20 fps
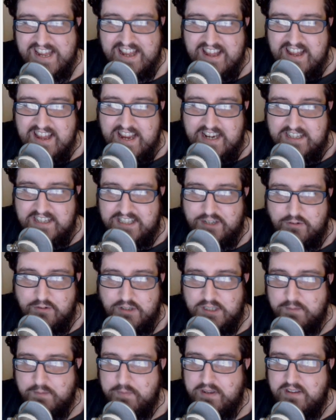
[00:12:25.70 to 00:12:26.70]
Is there is
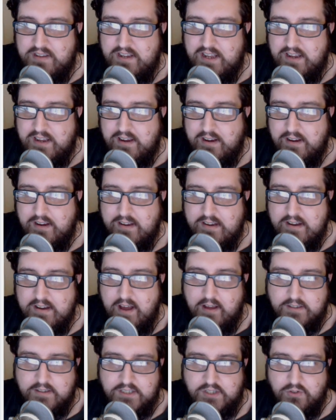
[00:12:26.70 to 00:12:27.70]
a particular
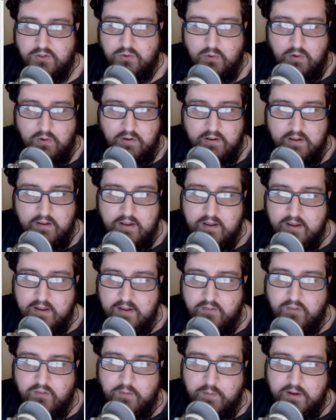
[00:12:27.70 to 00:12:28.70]
Nazgul
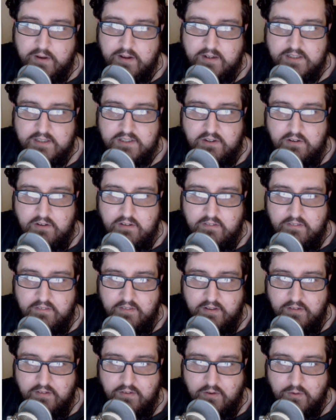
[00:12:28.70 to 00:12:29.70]
from the Nazgul of
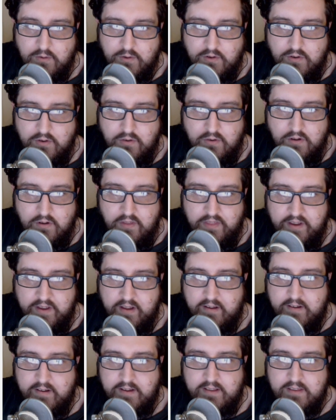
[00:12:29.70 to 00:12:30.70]
Dol-Guldur that
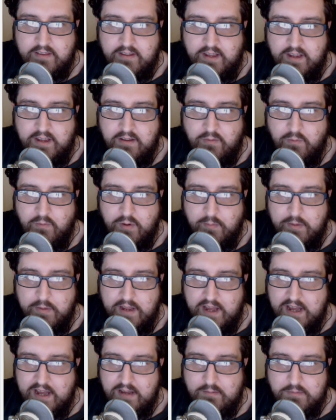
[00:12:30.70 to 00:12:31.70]
I think would be
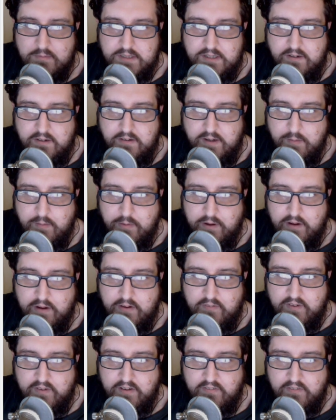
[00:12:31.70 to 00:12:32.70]
absolutely
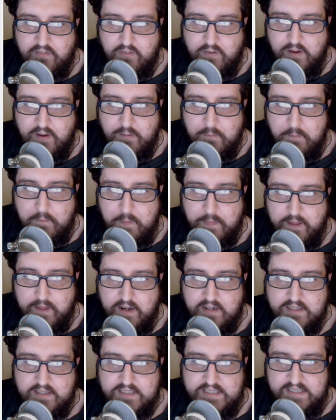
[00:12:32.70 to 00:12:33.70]
perfect for him. And
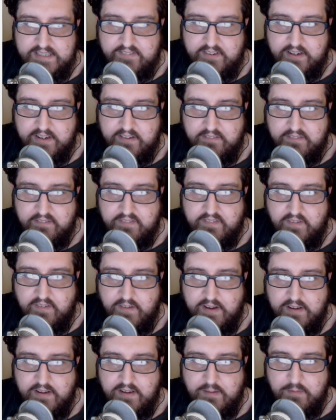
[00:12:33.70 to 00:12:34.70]
let's see if I can
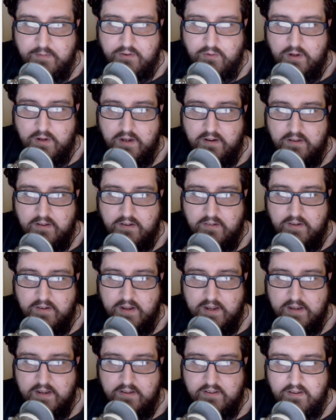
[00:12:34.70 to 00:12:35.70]
find him as we go through
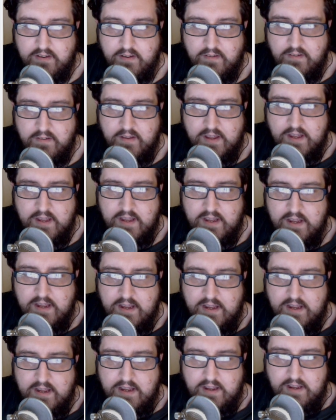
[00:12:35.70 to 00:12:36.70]
here. So
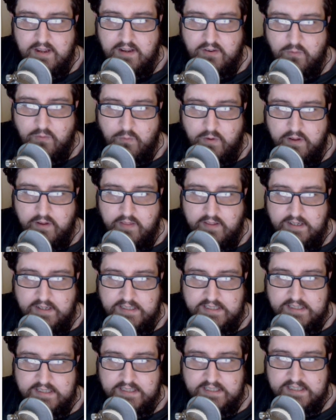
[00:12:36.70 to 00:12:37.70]
one of these
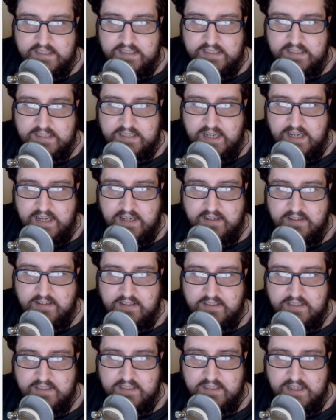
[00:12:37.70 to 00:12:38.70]
in the
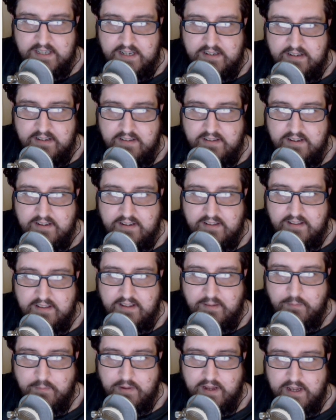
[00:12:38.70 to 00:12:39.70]
second set is that, I
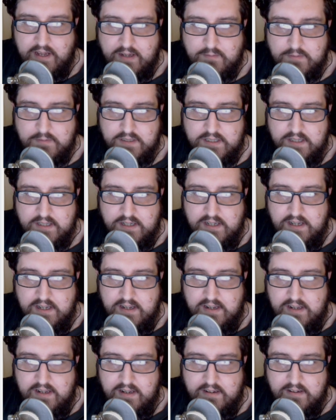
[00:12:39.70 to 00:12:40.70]
think, perhaps.
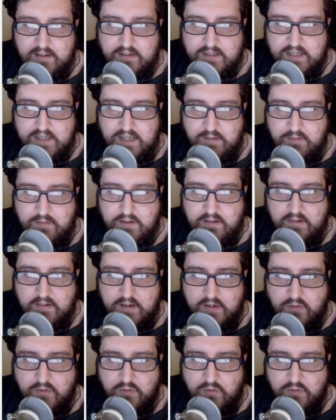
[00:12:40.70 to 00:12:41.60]
Let's keep going.